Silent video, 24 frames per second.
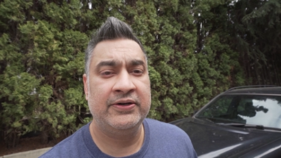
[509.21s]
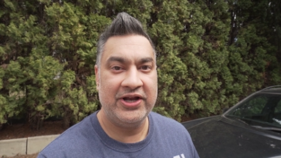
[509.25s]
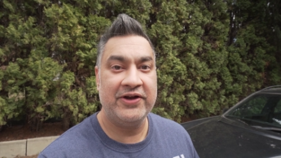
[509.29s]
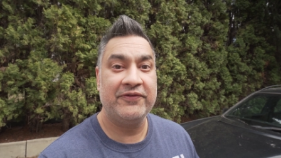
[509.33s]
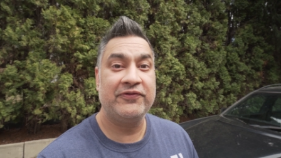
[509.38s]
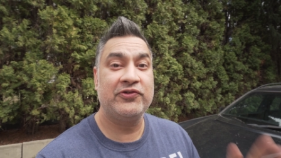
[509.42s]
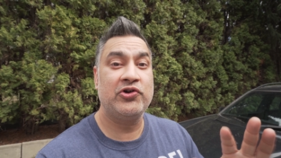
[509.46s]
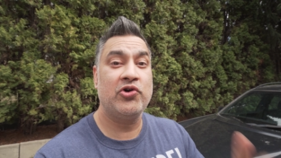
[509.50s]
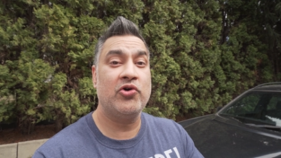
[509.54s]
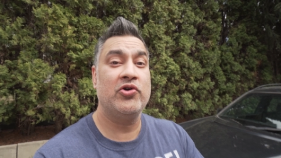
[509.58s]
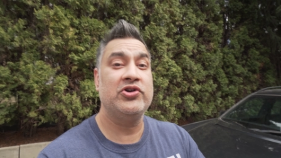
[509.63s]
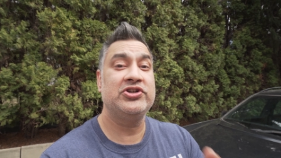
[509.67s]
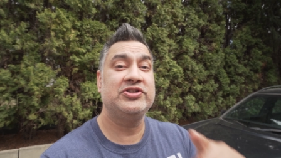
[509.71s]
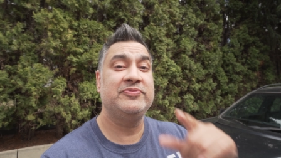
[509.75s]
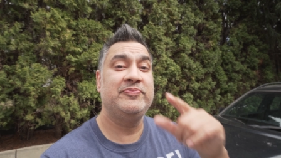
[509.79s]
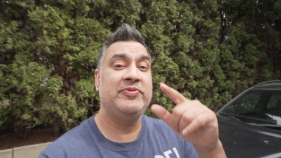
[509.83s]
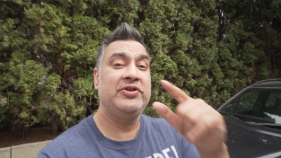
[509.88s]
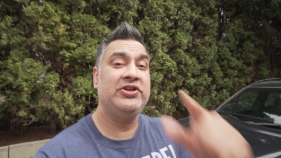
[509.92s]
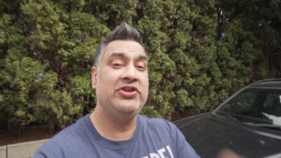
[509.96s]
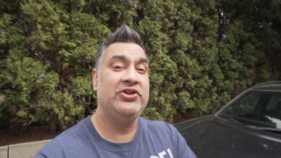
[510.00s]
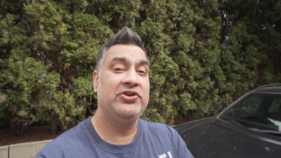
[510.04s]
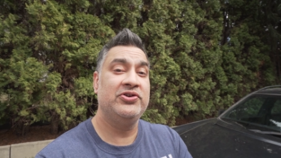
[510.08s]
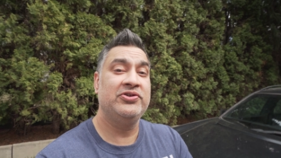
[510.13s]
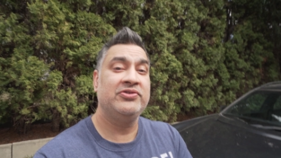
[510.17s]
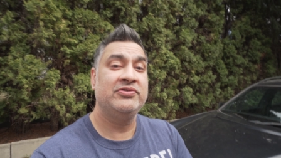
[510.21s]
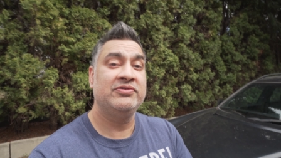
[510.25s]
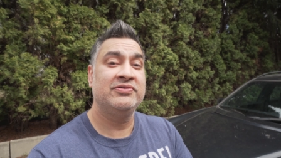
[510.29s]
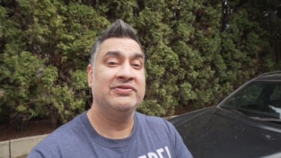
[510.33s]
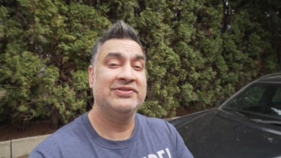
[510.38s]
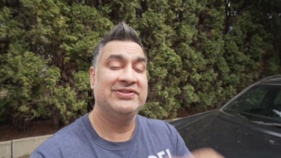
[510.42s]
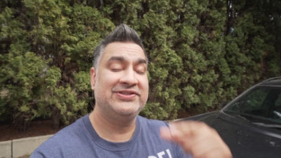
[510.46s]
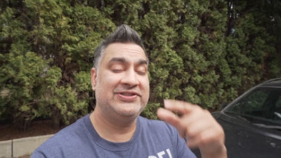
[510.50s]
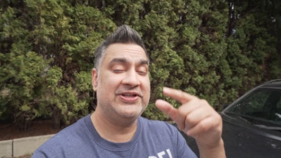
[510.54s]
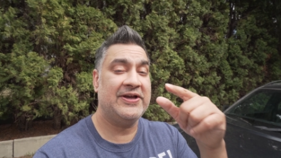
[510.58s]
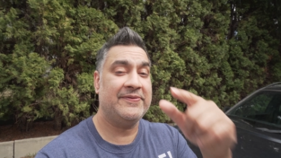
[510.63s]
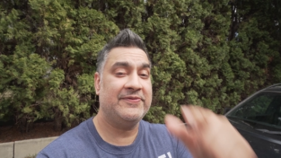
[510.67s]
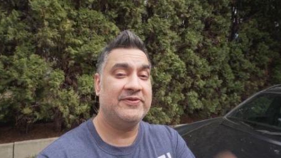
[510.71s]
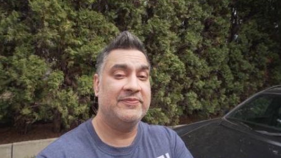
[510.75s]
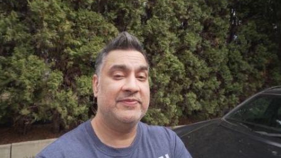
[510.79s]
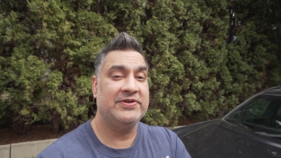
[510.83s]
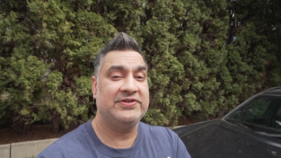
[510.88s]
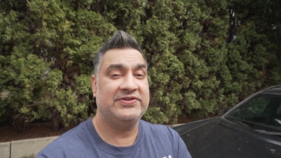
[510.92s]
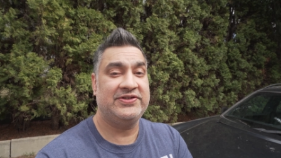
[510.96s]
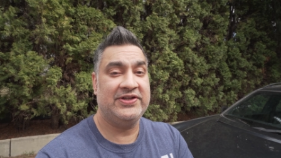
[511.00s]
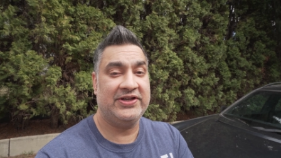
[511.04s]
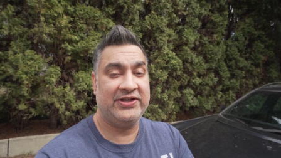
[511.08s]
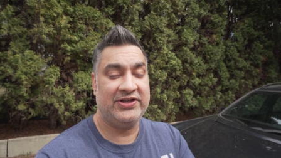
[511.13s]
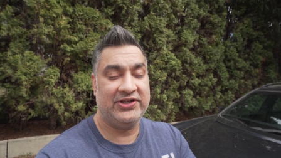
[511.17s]
And of course, be you, stay
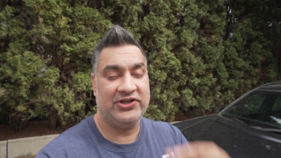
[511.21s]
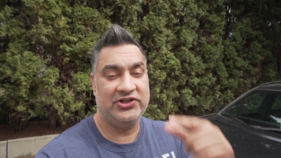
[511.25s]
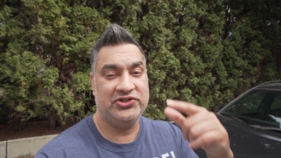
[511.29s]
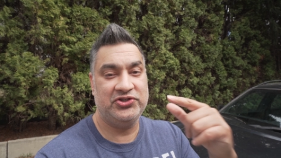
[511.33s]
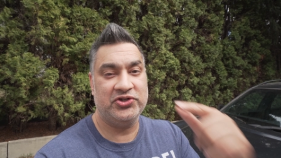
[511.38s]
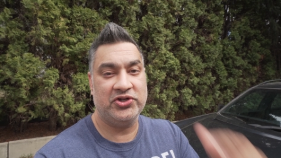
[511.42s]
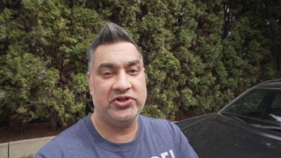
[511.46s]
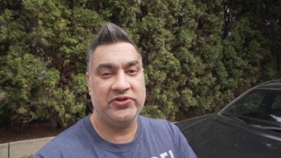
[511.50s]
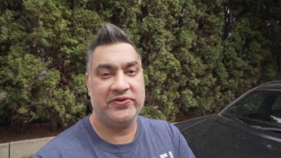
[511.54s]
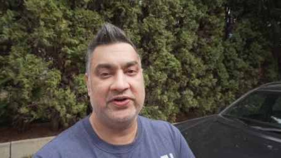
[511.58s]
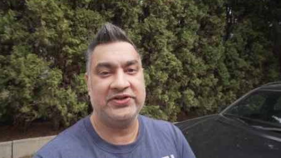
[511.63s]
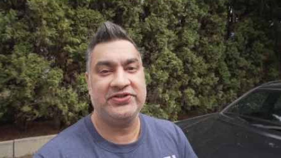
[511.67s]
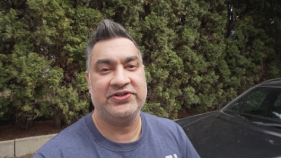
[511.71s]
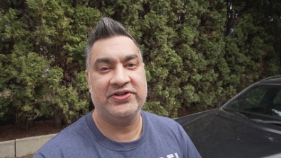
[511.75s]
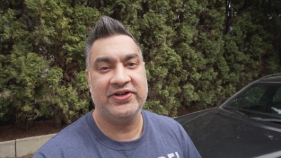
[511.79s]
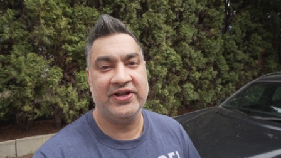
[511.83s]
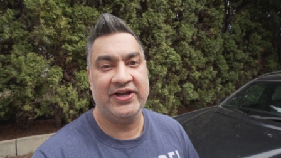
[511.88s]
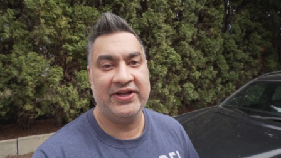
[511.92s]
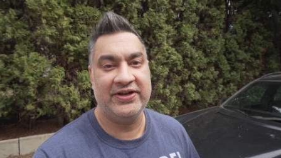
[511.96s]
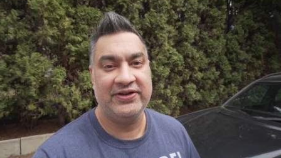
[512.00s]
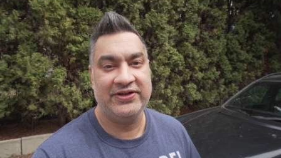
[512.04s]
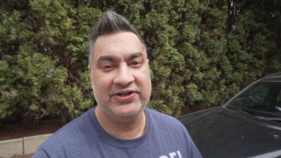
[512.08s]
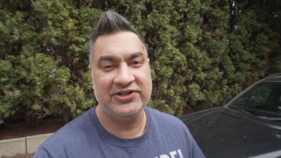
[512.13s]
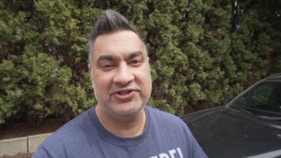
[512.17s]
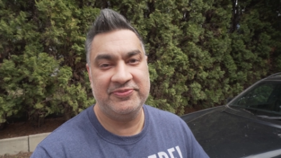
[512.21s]
optimistic, enjoy the rest of your night.